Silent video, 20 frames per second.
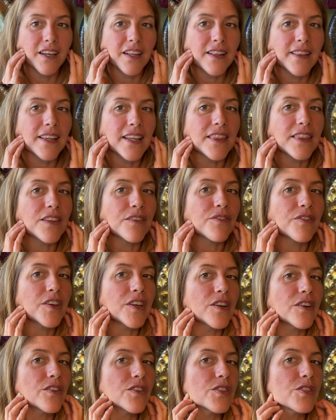Let the
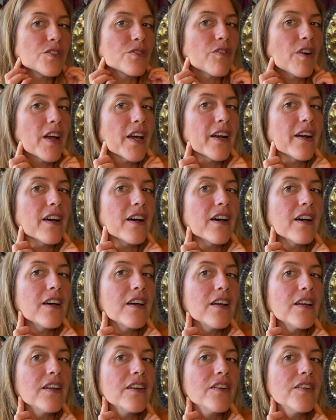fingers run
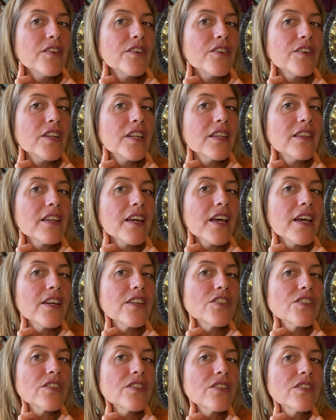underneath the
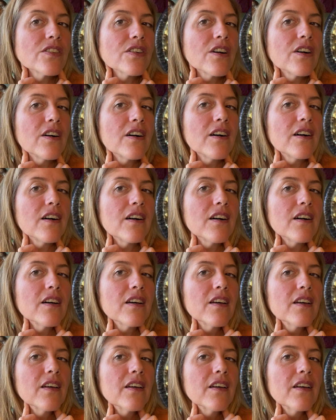edge of the jaw